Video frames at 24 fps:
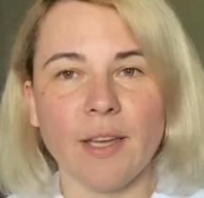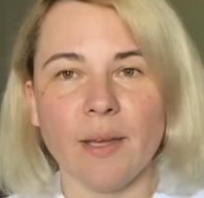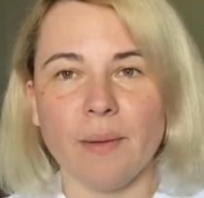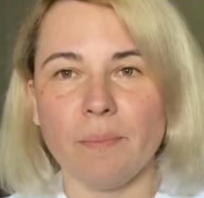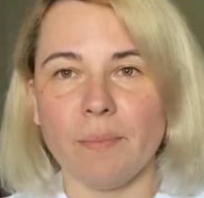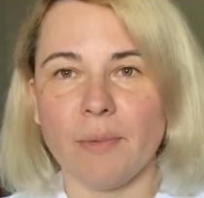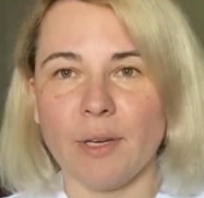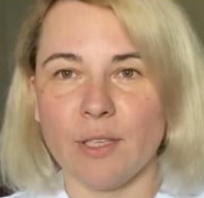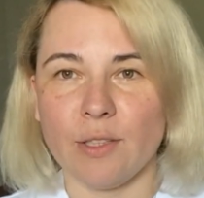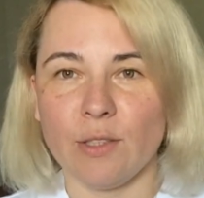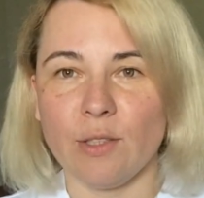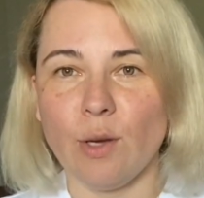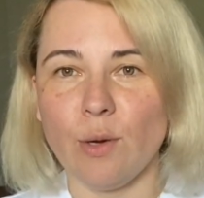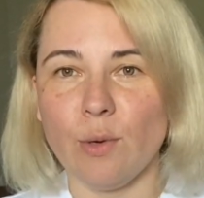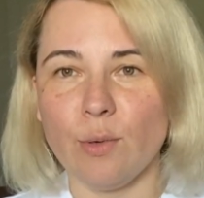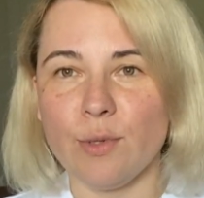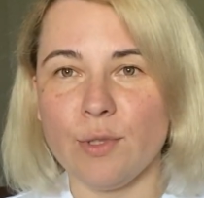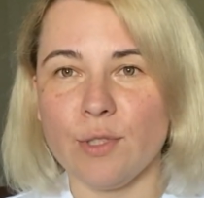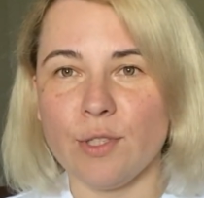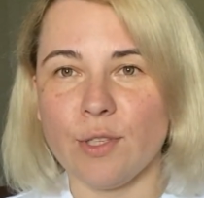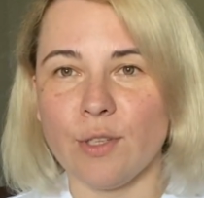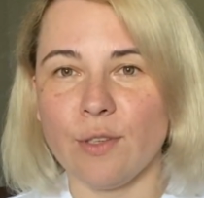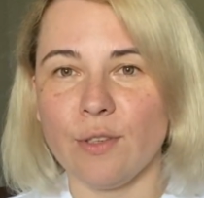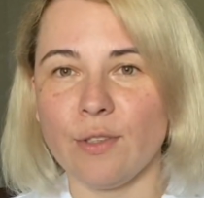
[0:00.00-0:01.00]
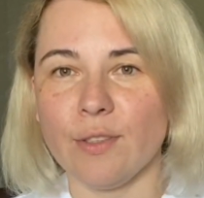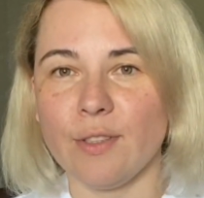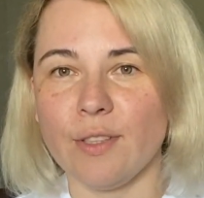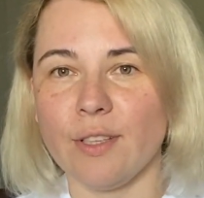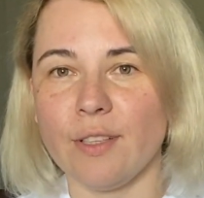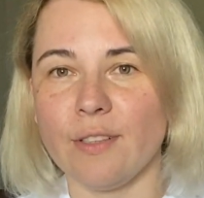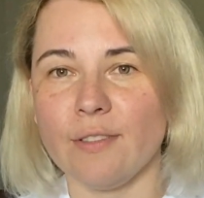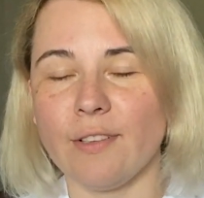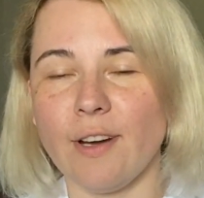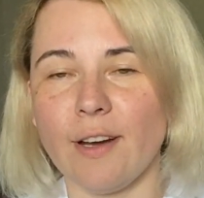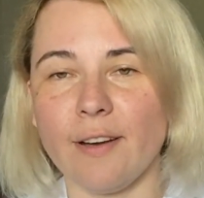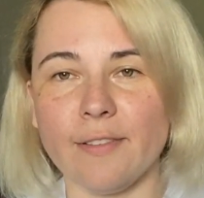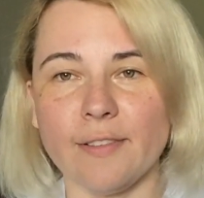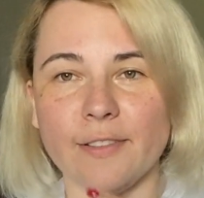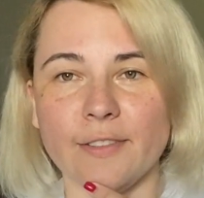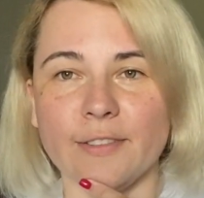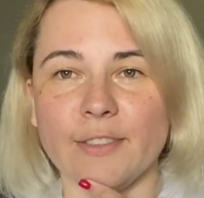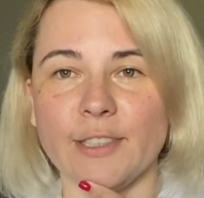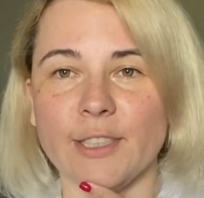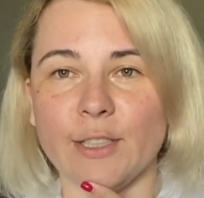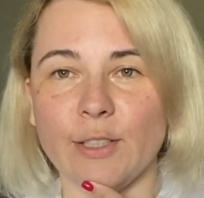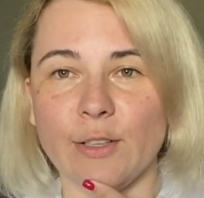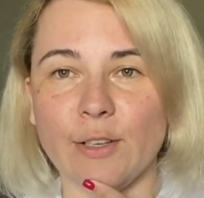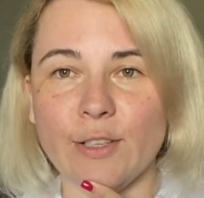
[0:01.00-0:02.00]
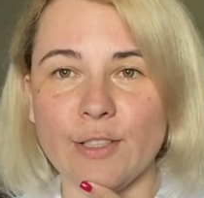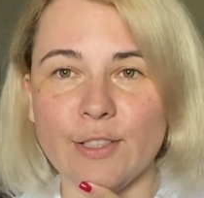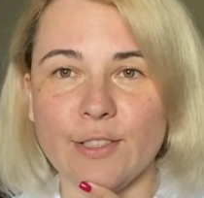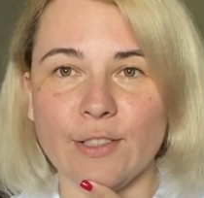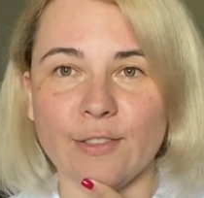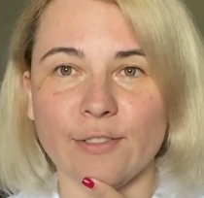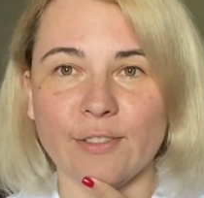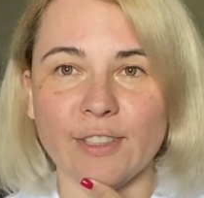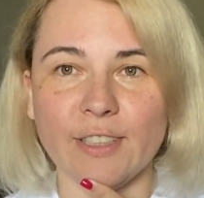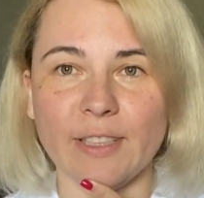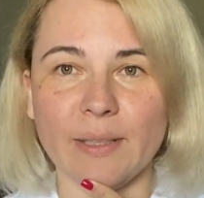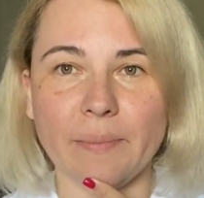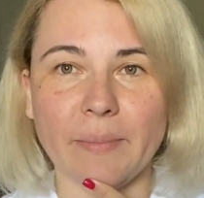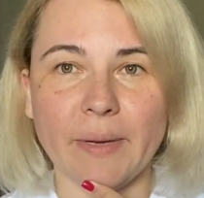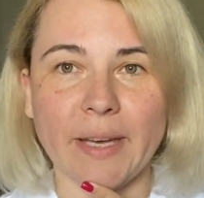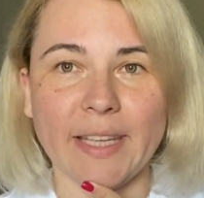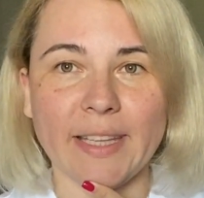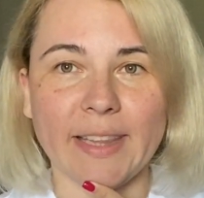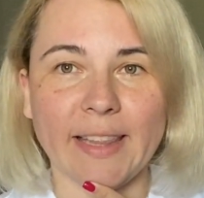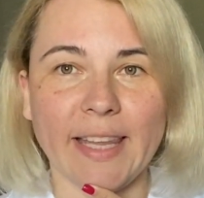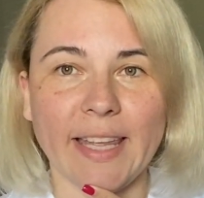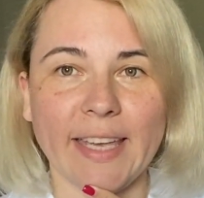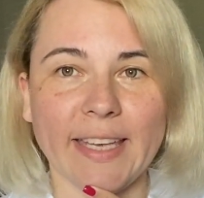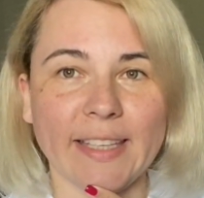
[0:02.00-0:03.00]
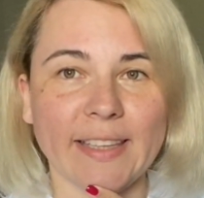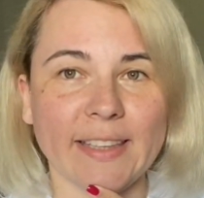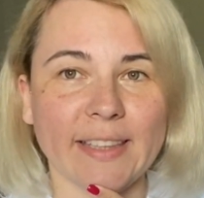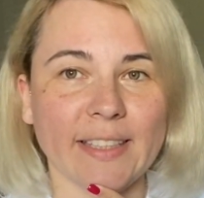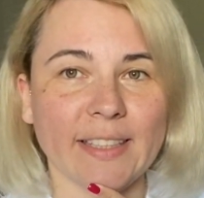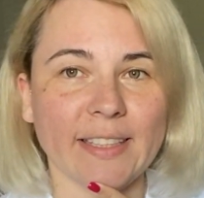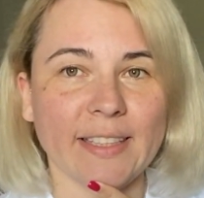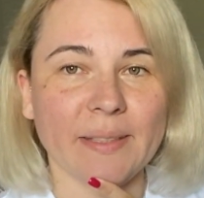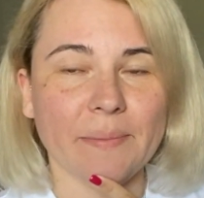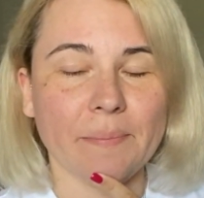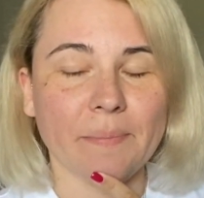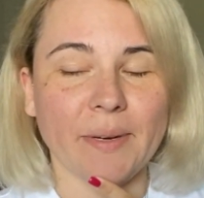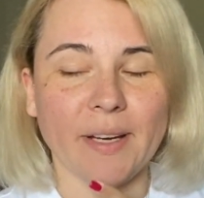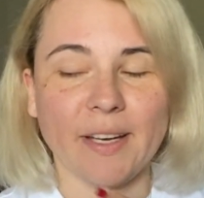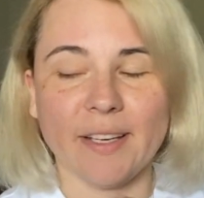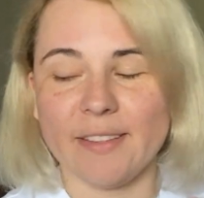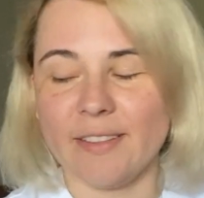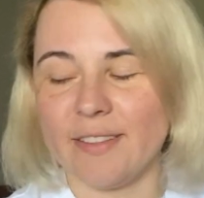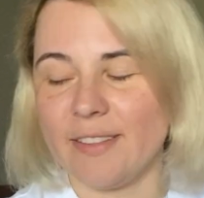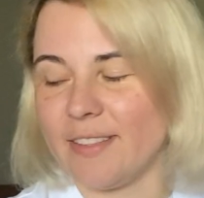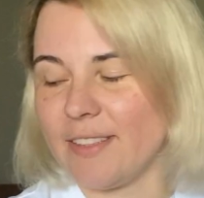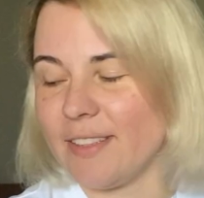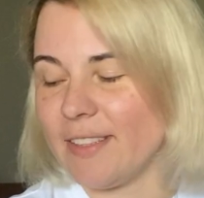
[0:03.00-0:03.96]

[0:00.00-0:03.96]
my notes on a Ravelry are also really bad lately, but